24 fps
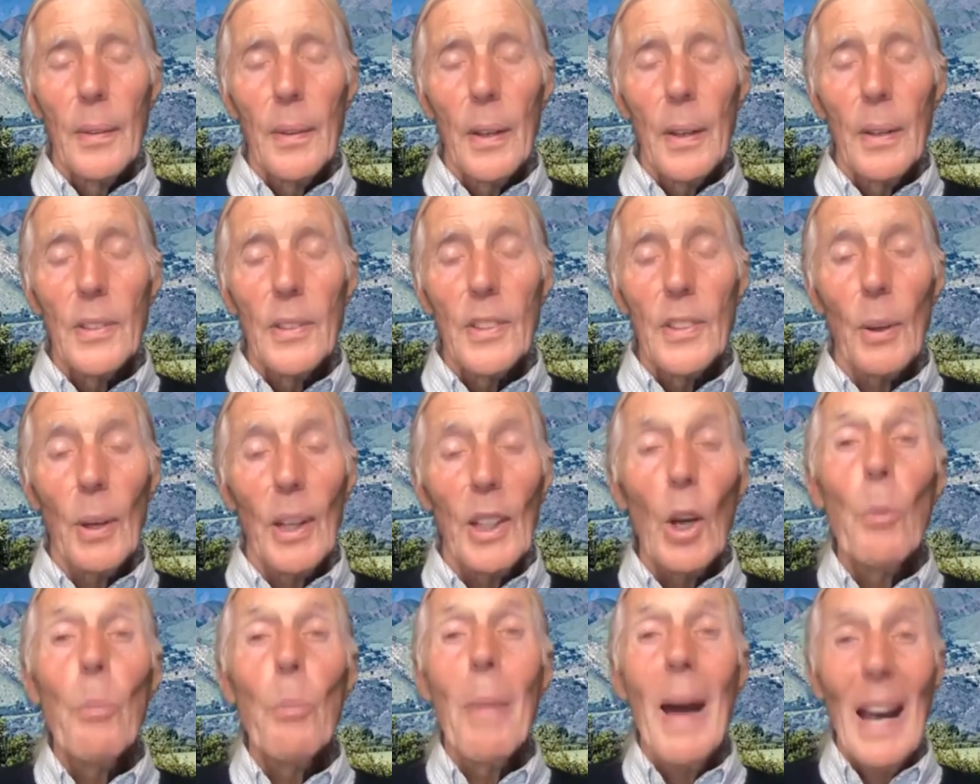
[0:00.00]
So I
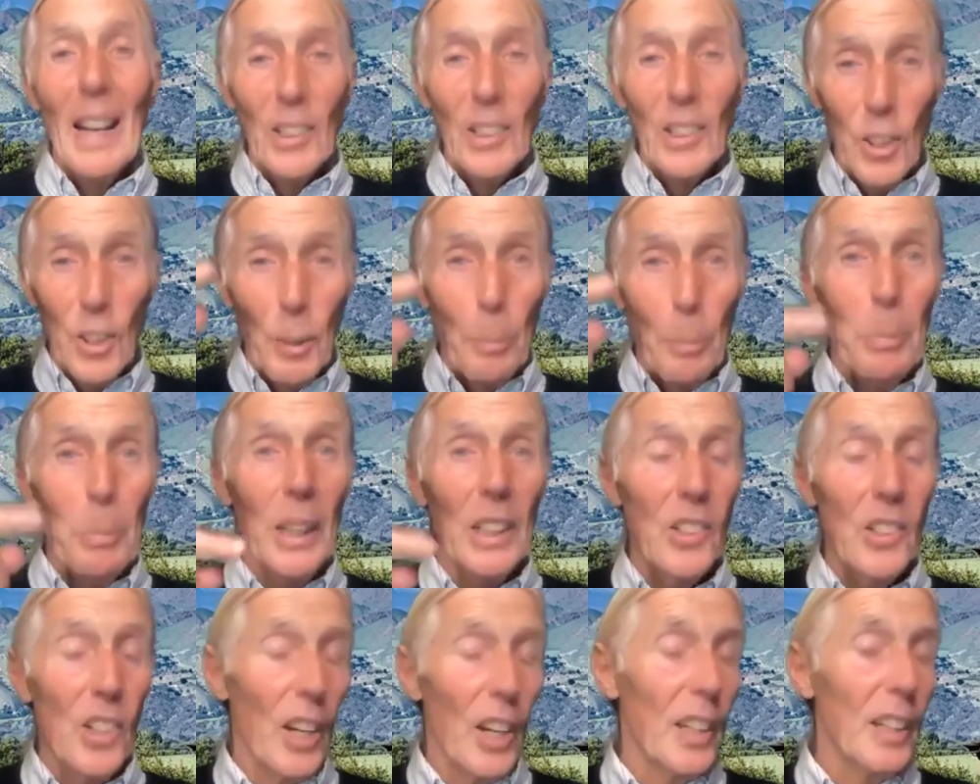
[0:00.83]
go back to the big
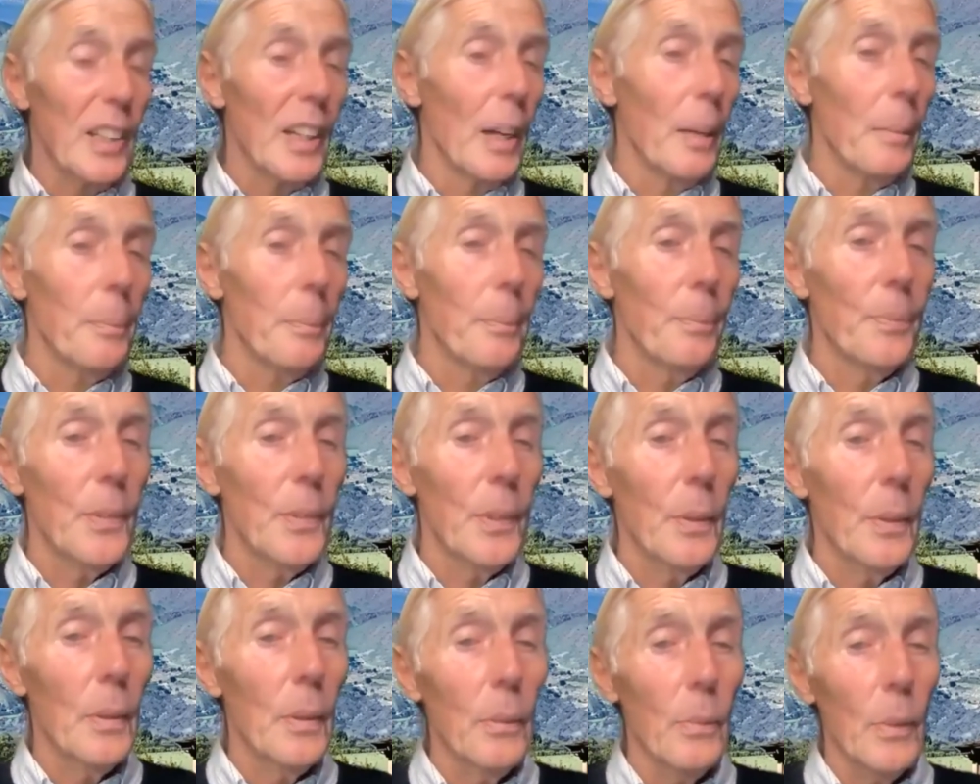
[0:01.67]
shake-up.
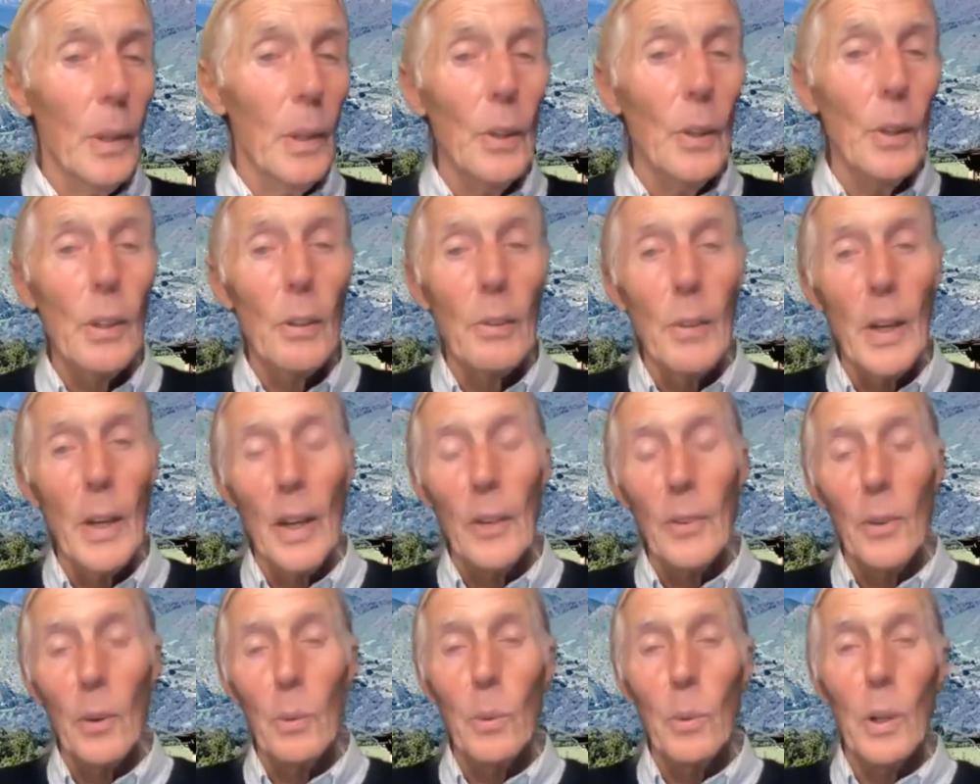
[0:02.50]
We look around
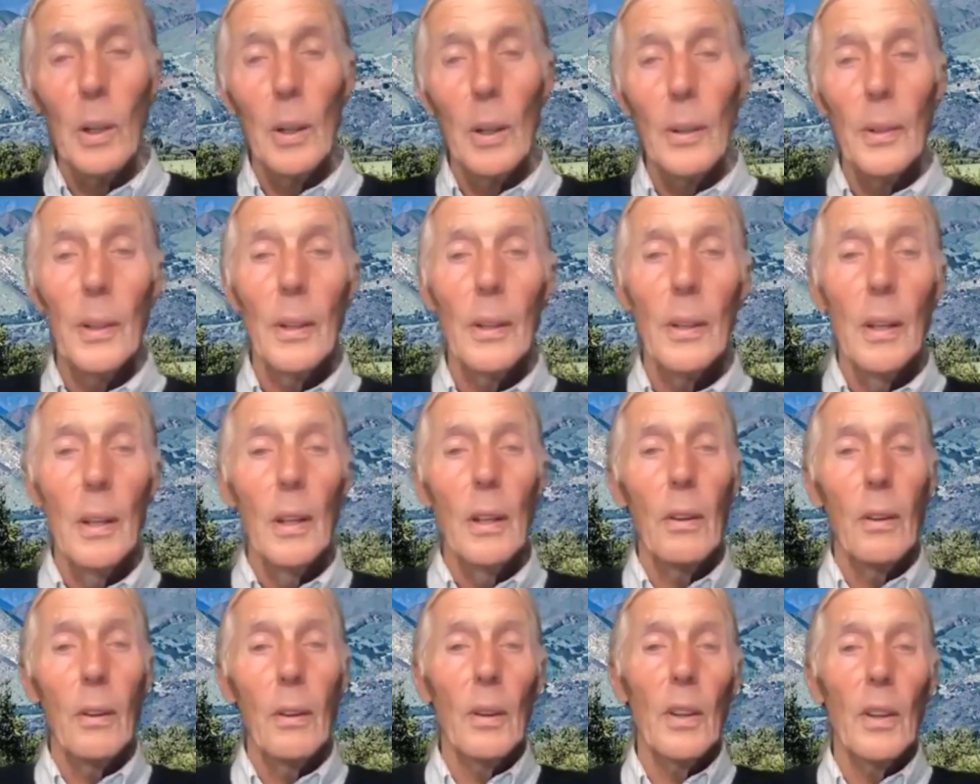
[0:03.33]
the world,
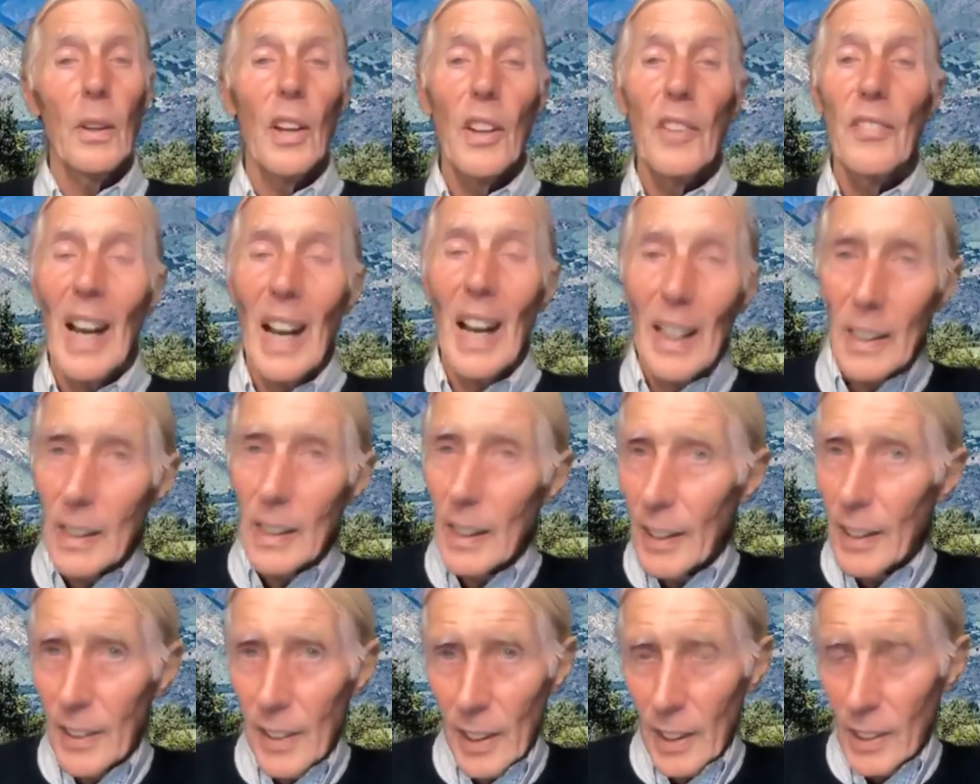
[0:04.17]
there are a lot of
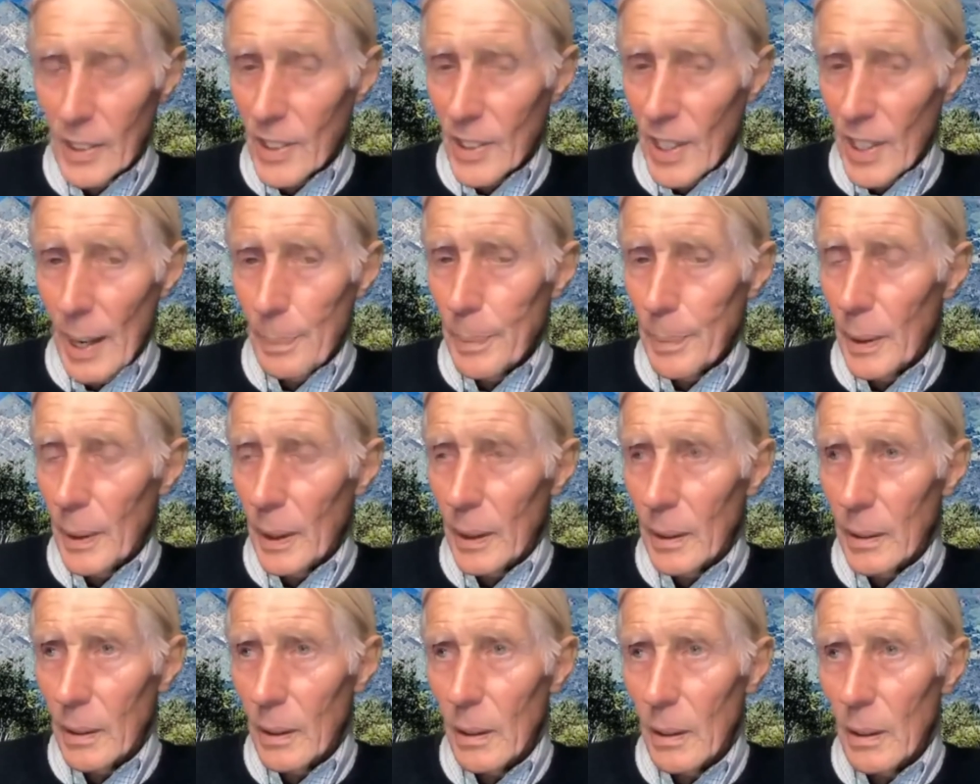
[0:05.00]
ugly things happening.